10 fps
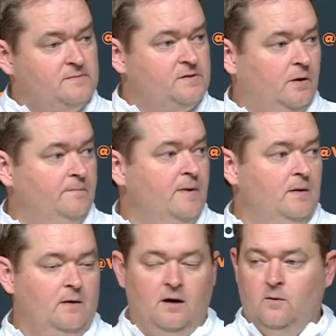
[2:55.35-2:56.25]
So
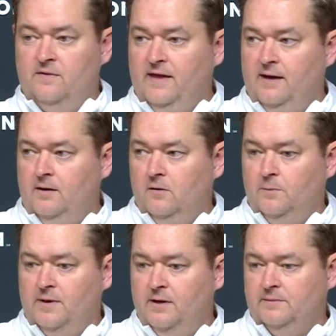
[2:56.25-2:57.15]
with that, I'll
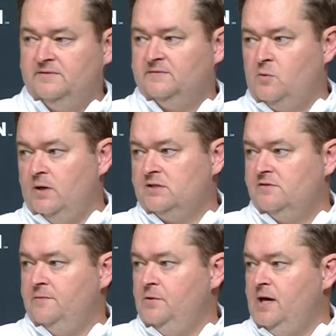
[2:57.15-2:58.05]
open it up for questions
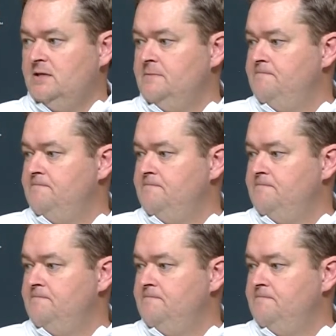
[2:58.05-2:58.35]
from you guys.